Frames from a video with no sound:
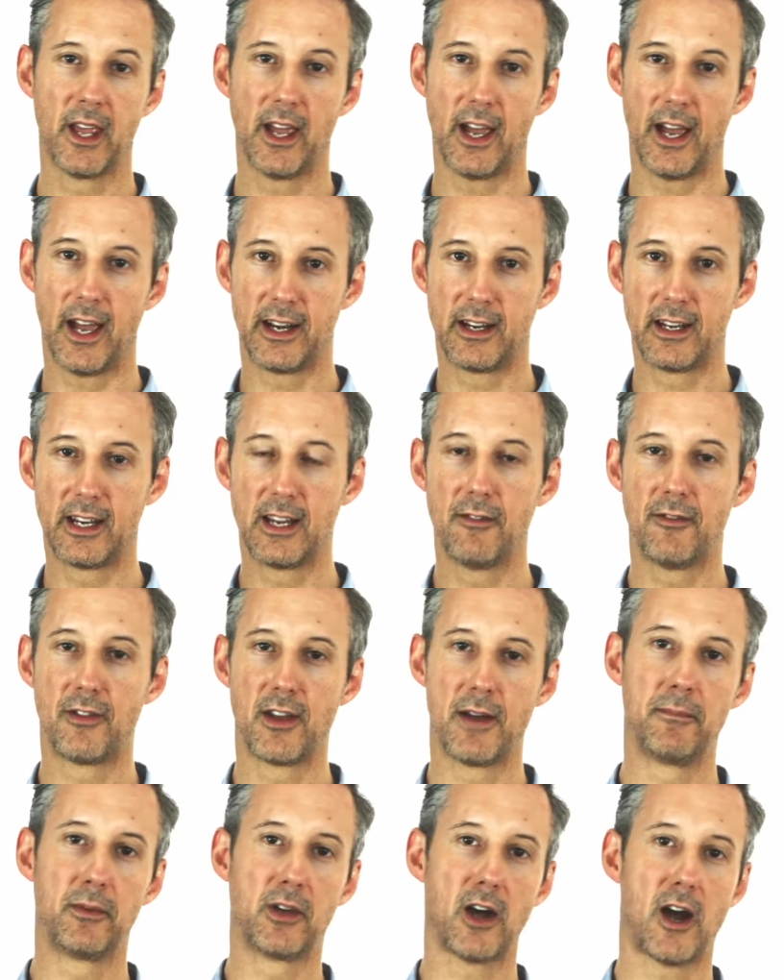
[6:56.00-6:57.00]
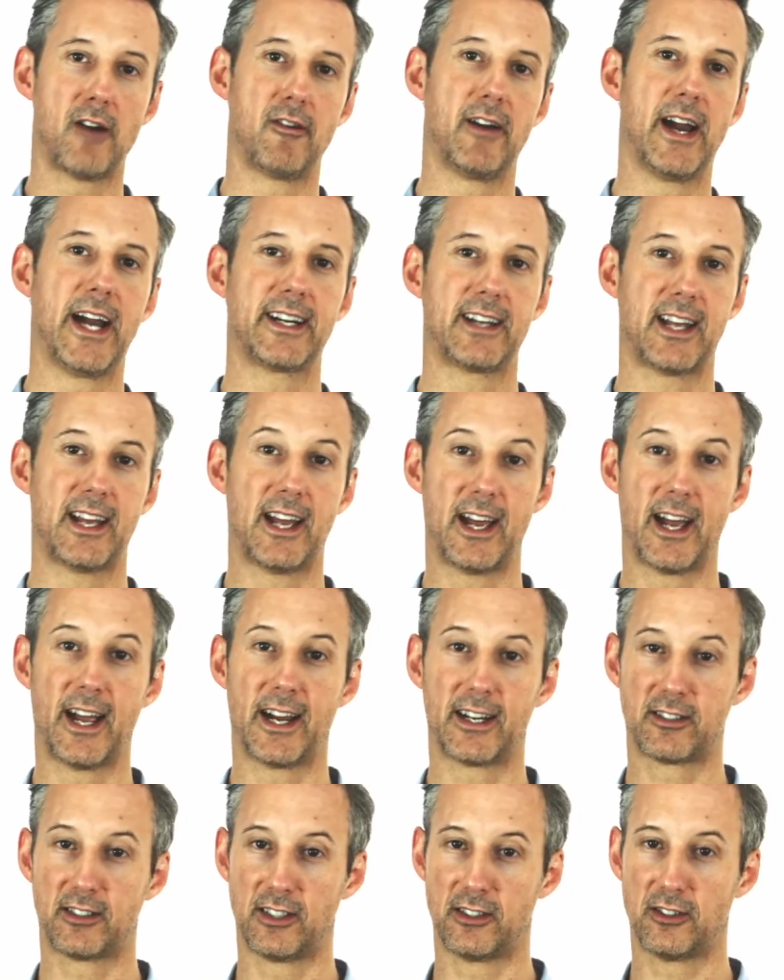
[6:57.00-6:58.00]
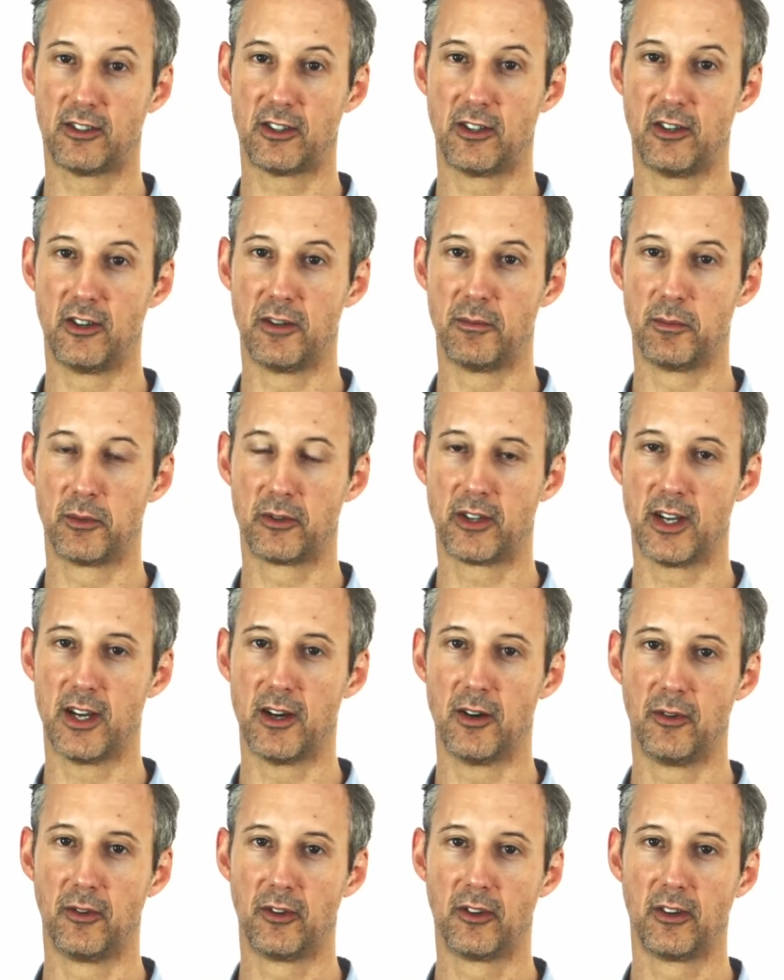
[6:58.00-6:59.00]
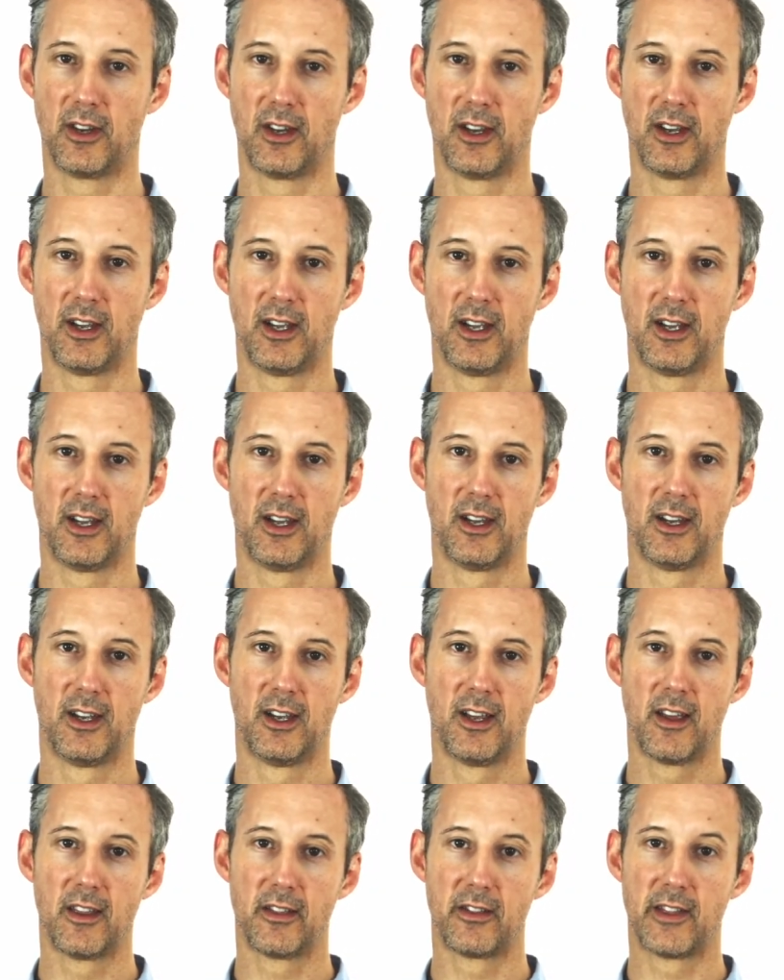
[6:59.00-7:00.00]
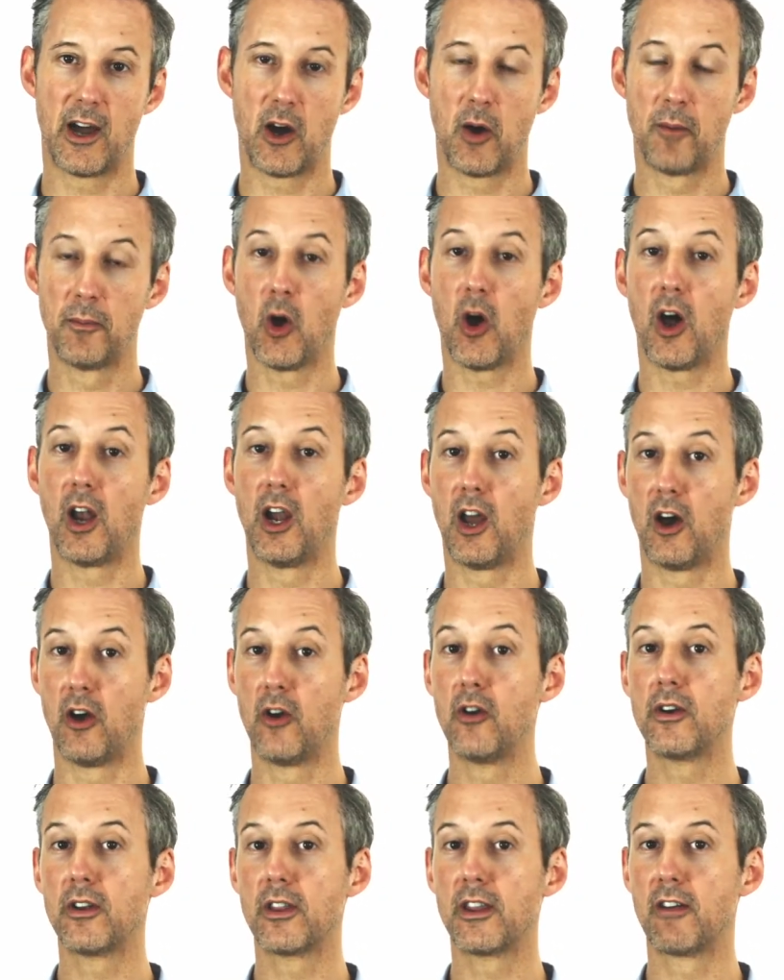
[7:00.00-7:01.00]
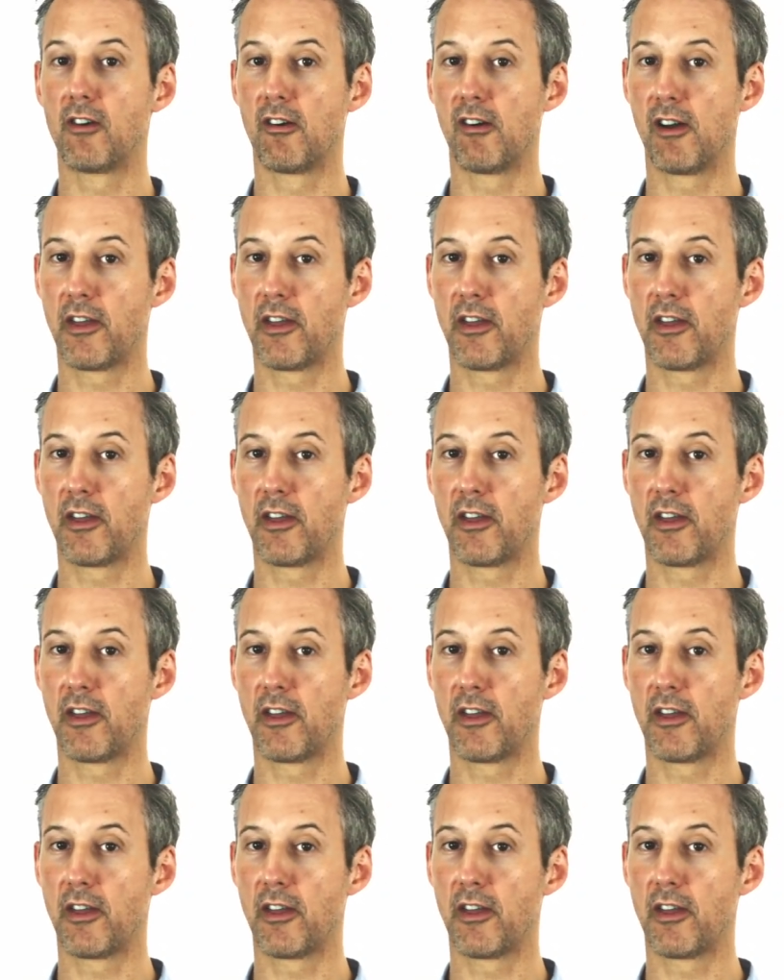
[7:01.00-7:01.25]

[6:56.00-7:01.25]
and give them direct access to themselves. Now, I'm not alone. There are